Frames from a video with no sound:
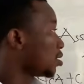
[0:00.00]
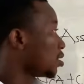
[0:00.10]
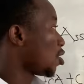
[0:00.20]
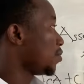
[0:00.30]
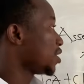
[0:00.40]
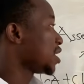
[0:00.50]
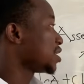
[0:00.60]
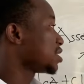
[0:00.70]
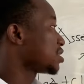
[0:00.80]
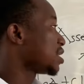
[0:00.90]

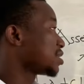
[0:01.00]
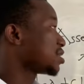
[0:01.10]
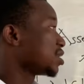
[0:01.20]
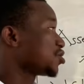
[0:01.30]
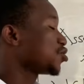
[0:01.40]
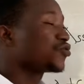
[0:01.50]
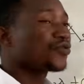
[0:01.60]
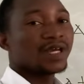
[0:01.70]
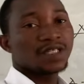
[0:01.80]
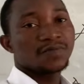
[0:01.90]
obligations that sole
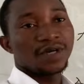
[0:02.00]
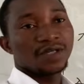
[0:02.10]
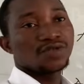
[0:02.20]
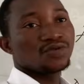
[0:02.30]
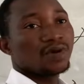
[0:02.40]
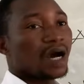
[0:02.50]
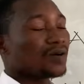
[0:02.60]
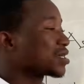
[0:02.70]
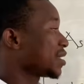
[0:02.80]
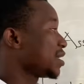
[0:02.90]
traders pay to
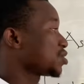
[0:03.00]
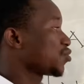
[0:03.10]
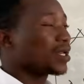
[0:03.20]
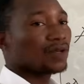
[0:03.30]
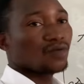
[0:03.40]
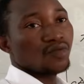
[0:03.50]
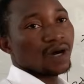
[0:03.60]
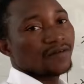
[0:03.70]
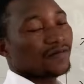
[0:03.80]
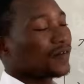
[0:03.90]
outsiders within
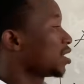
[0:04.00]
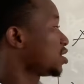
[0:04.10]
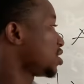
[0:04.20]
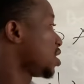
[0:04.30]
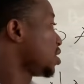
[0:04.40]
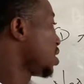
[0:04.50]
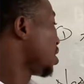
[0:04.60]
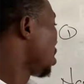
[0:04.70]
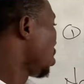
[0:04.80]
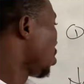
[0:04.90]
1 financial year.
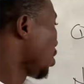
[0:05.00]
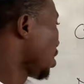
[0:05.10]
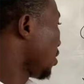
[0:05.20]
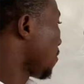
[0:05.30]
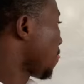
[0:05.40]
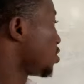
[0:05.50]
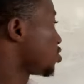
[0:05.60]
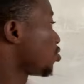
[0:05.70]
Okay, so